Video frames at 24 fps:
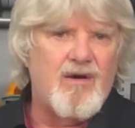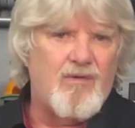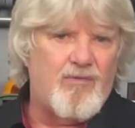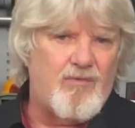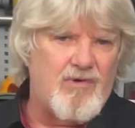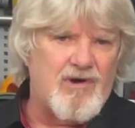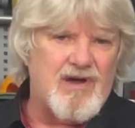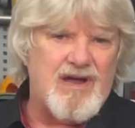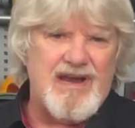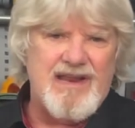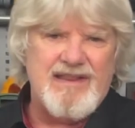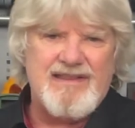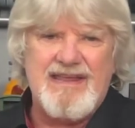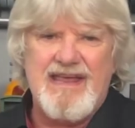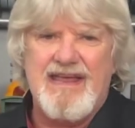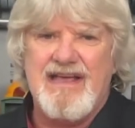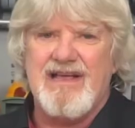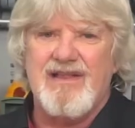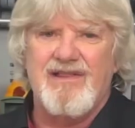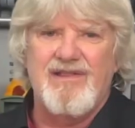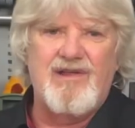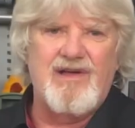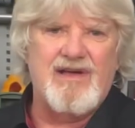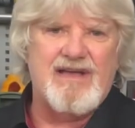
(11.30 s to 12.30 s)
We're going to
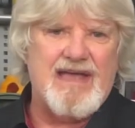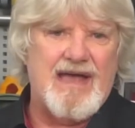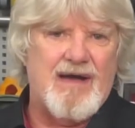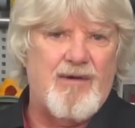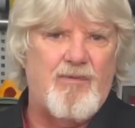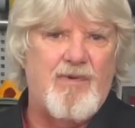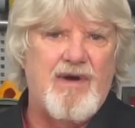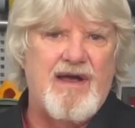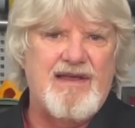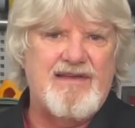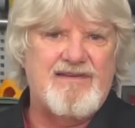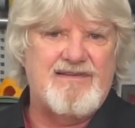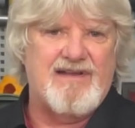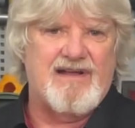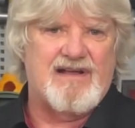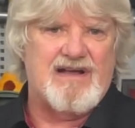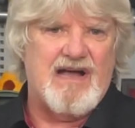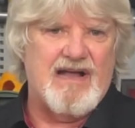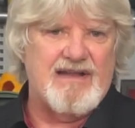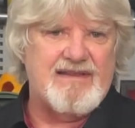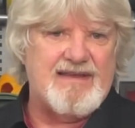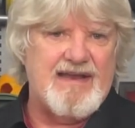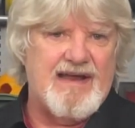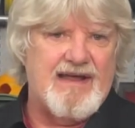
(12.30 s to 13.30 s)
take a look at ways to
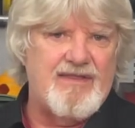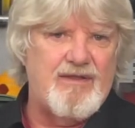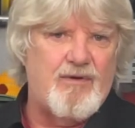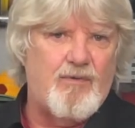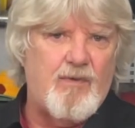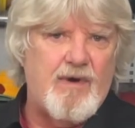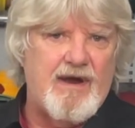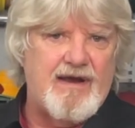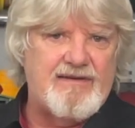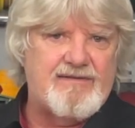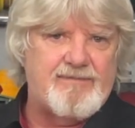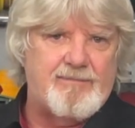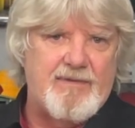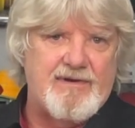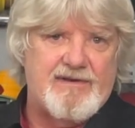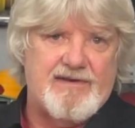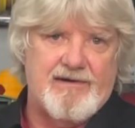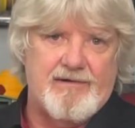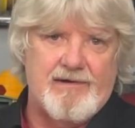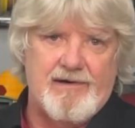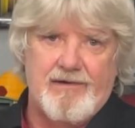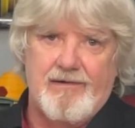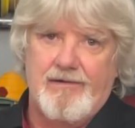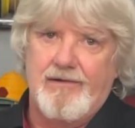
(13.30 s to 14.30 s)
cut down the waste
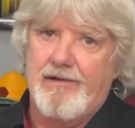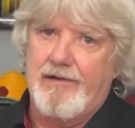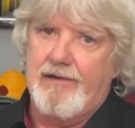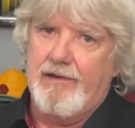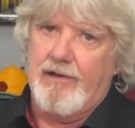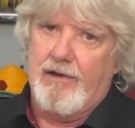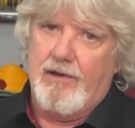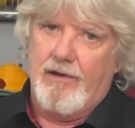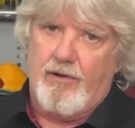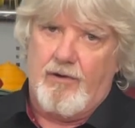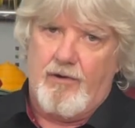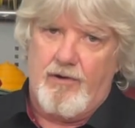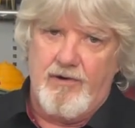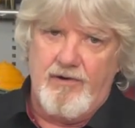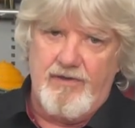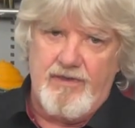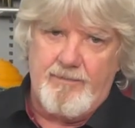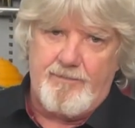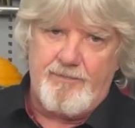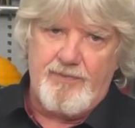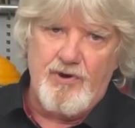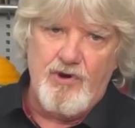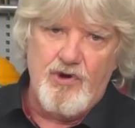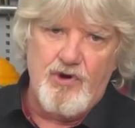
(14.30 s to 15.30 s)
material, or
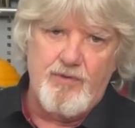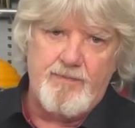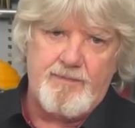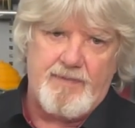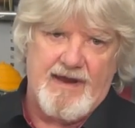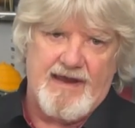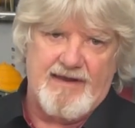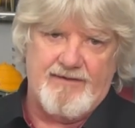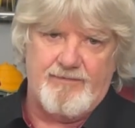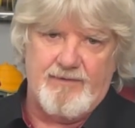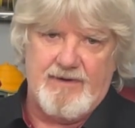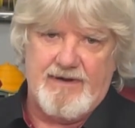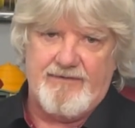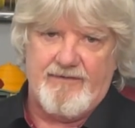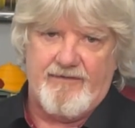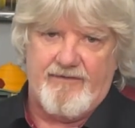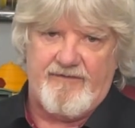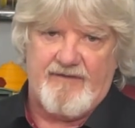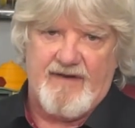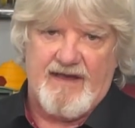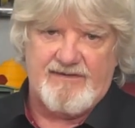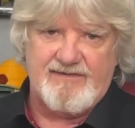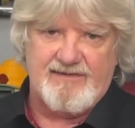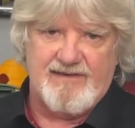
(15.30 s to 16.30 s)
the poop as we've
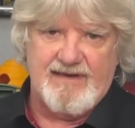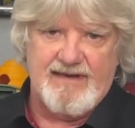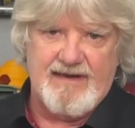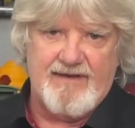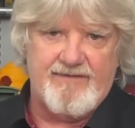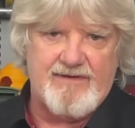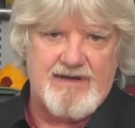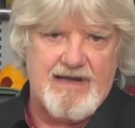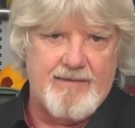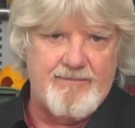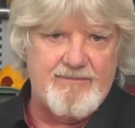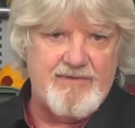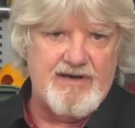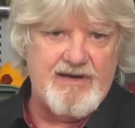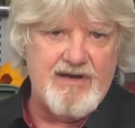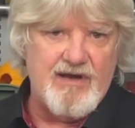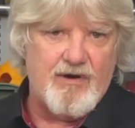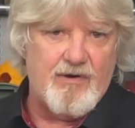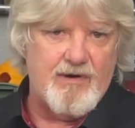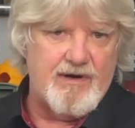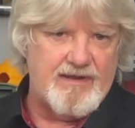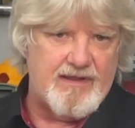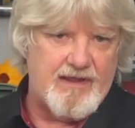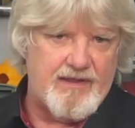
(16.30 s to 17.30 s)
affectionately have come to
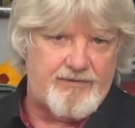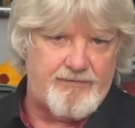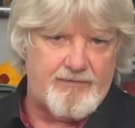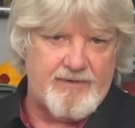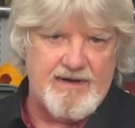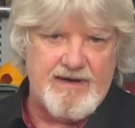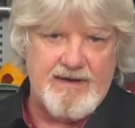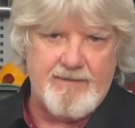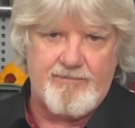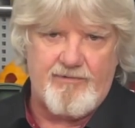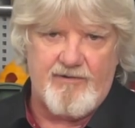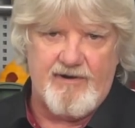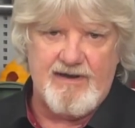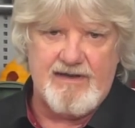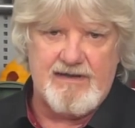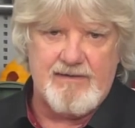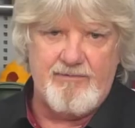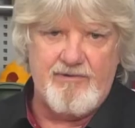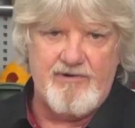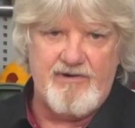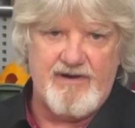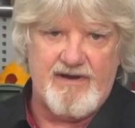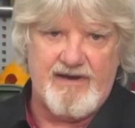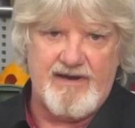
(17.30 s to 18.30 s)
know it in the 3D printing
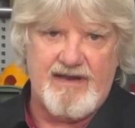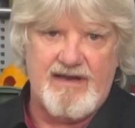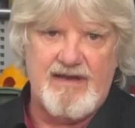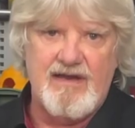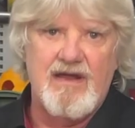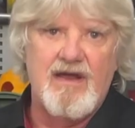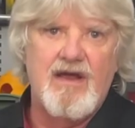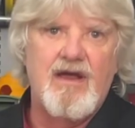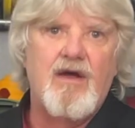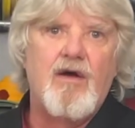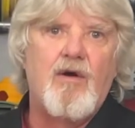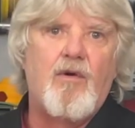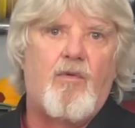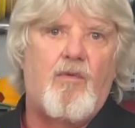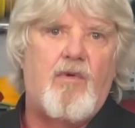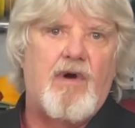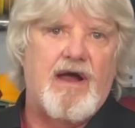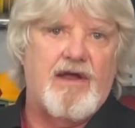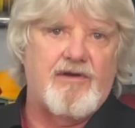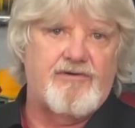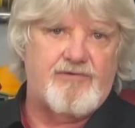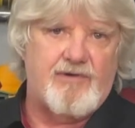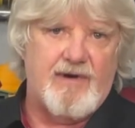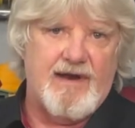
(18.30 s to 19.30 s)
community,
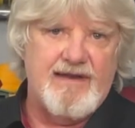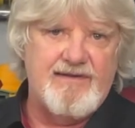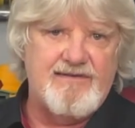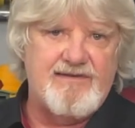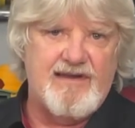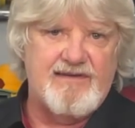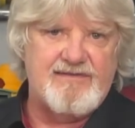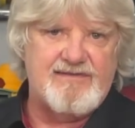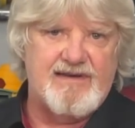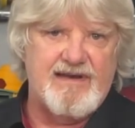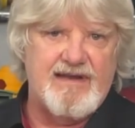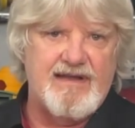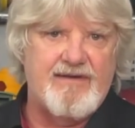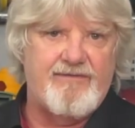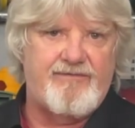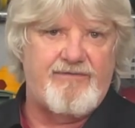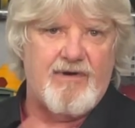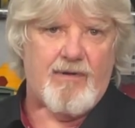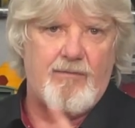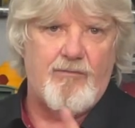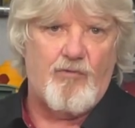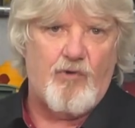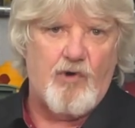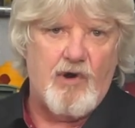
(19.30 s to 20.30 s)
while transitioning
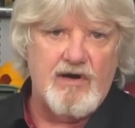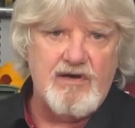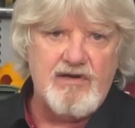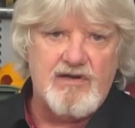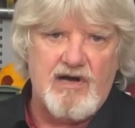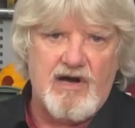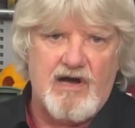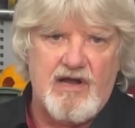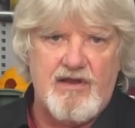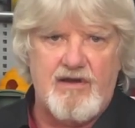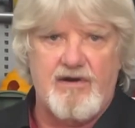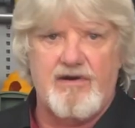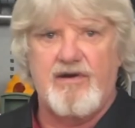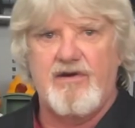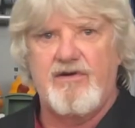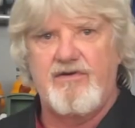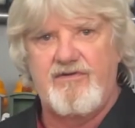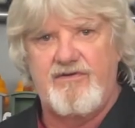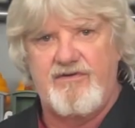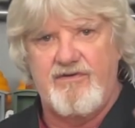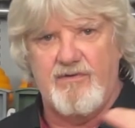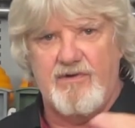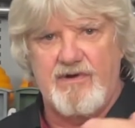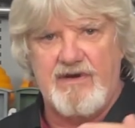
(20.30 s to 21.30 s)
from one color
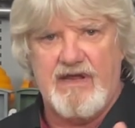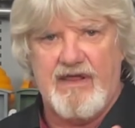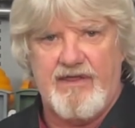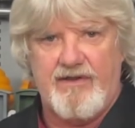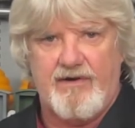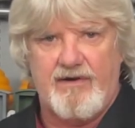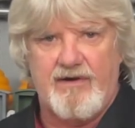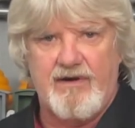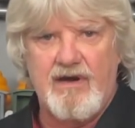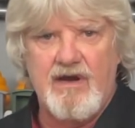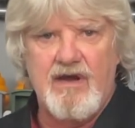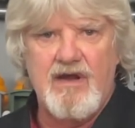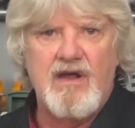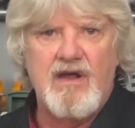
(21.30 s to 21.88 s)
to another.